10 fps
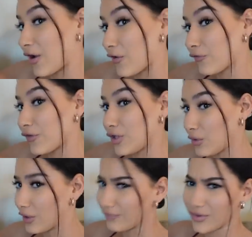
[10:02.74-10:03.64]
it on for
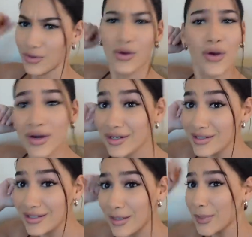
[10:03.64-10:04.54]
you. Of
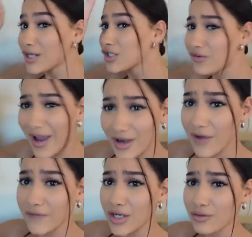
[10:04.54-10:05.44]
course I'm gonna try it
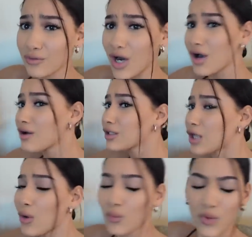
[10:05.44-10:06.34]
on for you, girl,
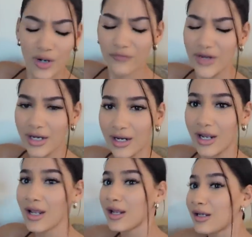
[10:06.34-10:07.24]
don't
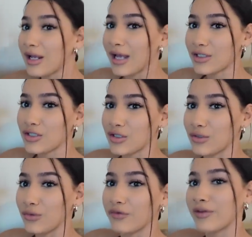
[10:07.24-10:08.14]
worry, got
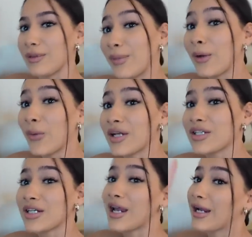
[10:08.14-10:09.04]
you. And for the men
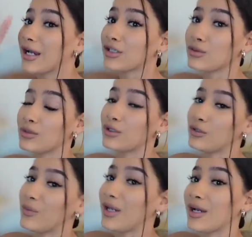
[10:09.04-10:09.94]
watching, I got you
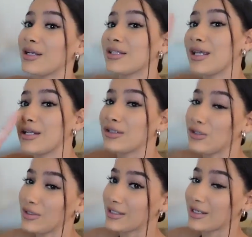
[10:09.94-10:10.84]
too, because it is
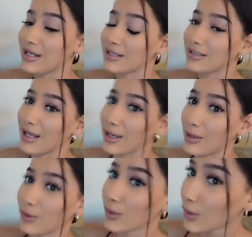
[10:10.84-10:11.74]
unisex
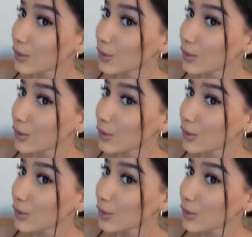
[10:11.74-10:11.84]
and